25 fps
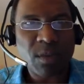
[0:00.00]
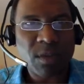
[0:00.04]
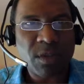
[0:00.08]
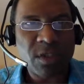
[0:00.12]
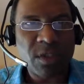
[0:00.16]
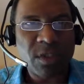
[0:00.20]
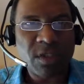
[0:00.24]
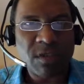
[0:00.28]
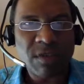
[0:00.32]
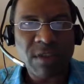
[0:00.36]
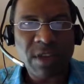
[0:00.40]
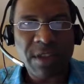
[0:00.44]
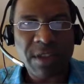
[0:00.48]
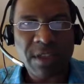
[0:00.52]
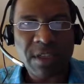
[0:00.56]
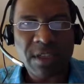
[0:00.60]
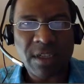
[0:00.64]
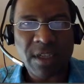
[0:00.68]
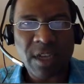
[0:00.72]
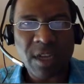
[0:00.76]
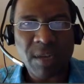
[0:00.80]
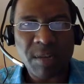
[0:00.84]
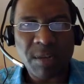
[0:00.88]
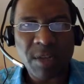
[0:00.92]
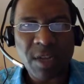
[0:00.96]
we'll just try the
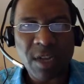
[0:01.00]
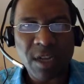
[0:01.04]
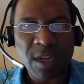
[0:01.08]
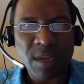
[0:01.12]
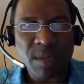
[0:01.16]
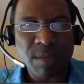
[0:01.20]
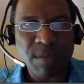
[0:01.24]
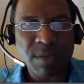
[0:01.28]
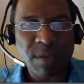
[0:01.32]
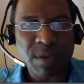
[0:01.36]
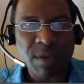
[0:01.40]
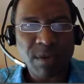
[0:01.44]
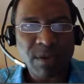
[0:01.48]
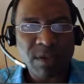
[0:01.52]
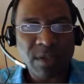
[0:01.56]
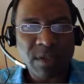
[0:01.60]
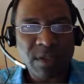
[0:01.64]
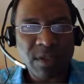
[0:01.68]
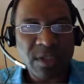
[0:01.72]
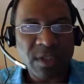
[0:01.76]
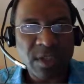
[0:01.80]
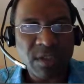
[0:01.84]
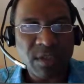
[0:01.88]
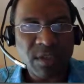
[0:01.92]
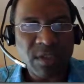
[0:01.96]
dumb luck approach and
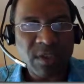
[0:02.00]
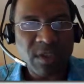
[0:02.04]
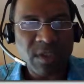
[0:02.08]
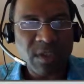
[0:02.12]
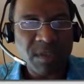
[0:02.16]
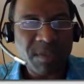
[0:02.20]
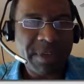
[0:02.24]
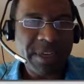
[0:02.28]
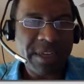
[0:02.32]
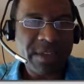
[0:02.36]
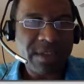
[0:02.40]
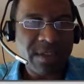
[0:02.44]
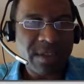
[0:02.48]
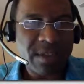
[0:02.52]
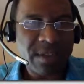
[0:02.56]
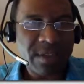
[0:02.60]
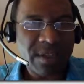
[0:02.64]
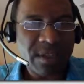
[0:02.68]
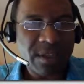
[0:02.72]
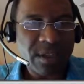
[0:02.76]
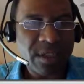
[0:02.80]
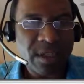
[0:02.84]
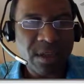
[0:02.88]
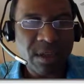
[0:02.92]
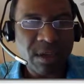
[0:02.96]
see if we just paste this
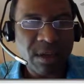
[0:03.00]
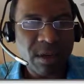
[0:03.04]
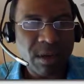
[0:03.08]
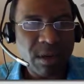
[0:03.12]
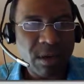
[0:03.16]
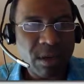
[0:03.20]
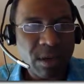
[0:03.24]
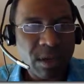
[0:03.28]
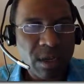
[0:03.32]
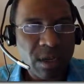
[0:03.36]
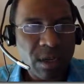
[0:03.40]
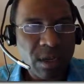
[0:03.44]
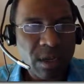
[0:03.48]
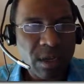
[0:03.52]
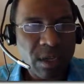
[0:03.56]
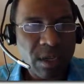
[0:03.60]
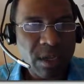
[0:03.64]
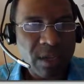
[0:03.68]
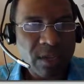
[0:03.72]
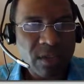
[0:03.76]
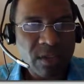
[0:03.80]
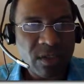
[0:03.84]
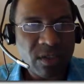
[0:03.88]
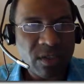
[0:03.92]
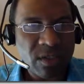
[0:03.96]
in here.
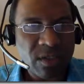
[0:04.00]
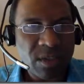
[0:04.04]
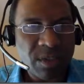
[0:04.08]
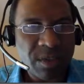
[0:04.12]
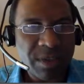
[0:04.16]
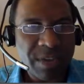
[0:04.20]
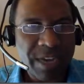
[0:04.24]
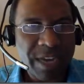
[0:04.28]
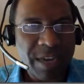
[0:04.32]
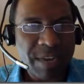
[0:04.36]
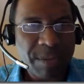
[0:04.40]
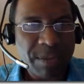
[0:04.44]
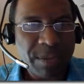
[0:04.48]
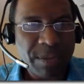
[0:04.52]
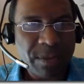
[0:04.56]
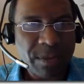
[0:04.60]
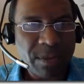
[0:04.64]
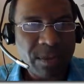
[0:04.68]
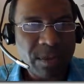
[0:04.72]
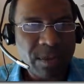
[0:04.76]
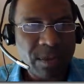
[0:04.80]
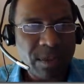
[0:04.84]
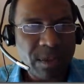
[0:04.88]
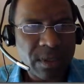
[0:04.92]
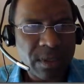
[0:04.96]
Let's just see what
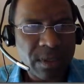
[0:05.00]
happens.